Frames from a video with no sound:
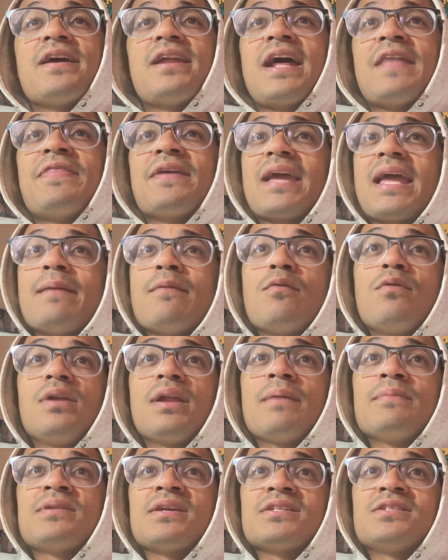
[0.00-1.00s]
And I think Emma
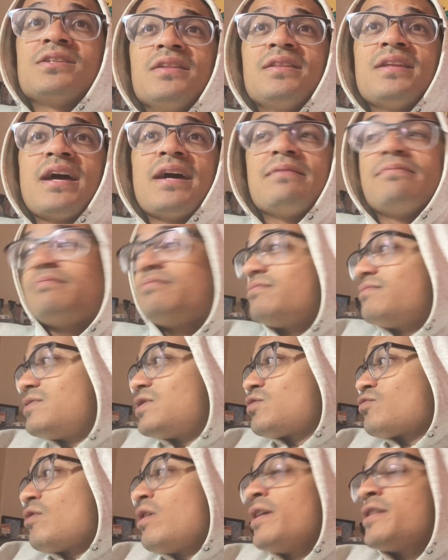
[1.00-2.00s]
Williams has that
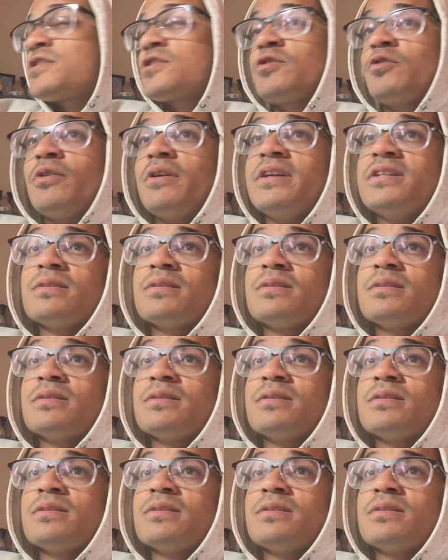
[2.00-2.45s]
throughout his career.